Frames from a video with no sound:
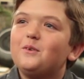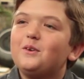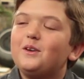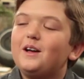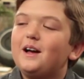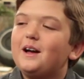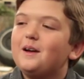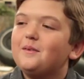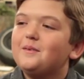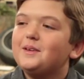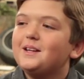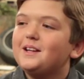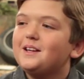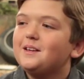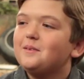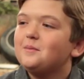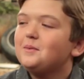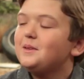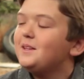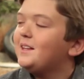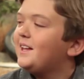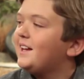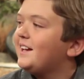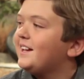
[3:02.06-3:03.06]
Well, I mean, it'd
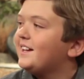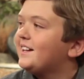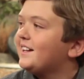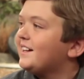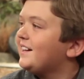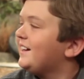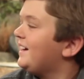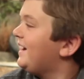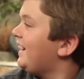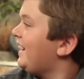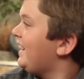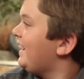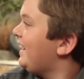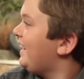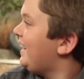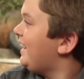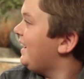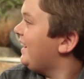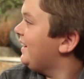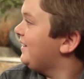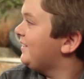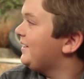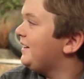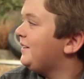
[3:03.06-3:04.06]
be like, I,
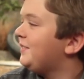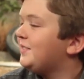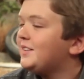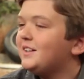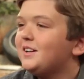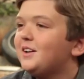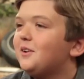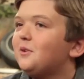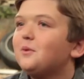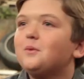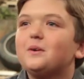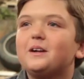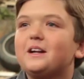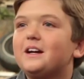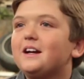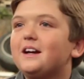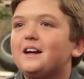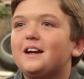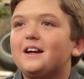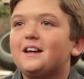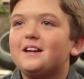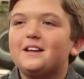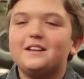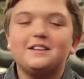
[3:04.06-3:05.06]
I don't even know what I,
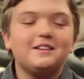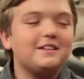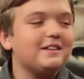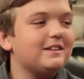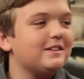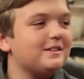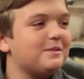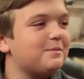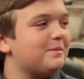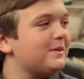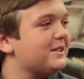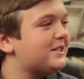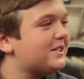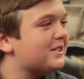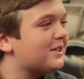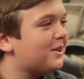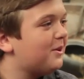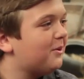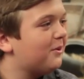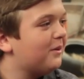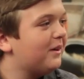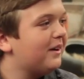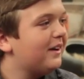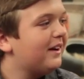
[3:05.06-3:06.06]
it, it'd be
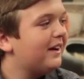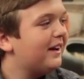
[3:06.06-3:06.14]
so,